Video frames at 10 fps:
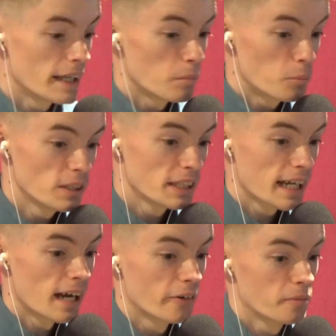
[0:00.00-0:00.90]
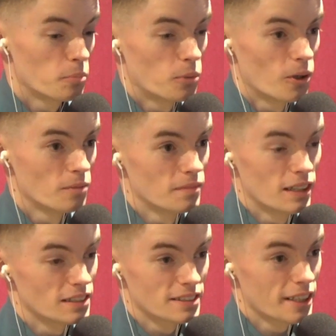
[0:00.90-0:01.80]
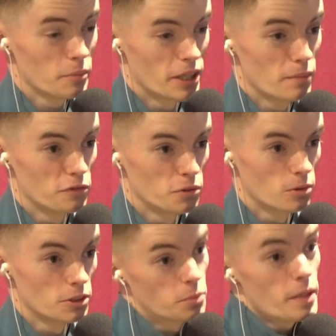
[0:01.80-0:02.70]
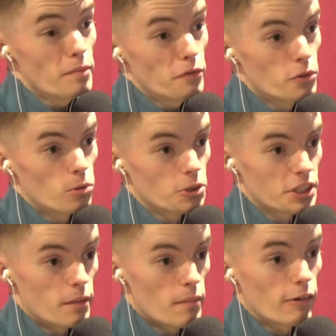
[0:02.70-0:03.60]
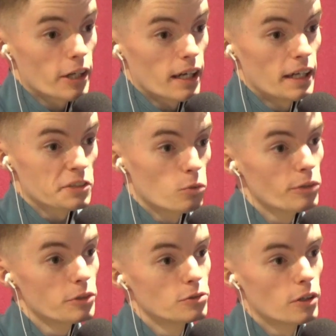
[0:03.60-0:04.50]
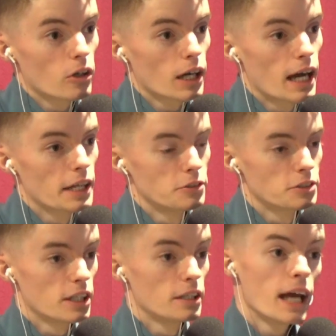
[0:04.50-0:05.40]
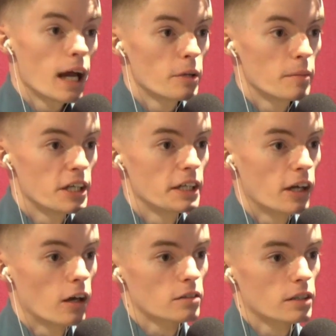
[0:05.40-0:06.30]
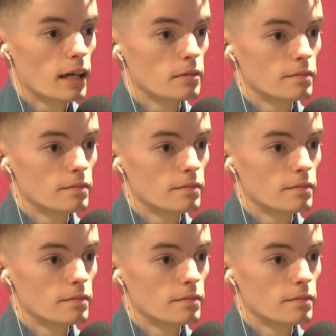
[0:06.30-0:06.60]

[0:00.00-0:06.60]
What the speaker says: Yeah, brilliant card, but it's not pay-per-view worthy. It's pay-per-view worthy in America. It's one where you'd look at and you'd say, yeah, I'll pay me $80 for that.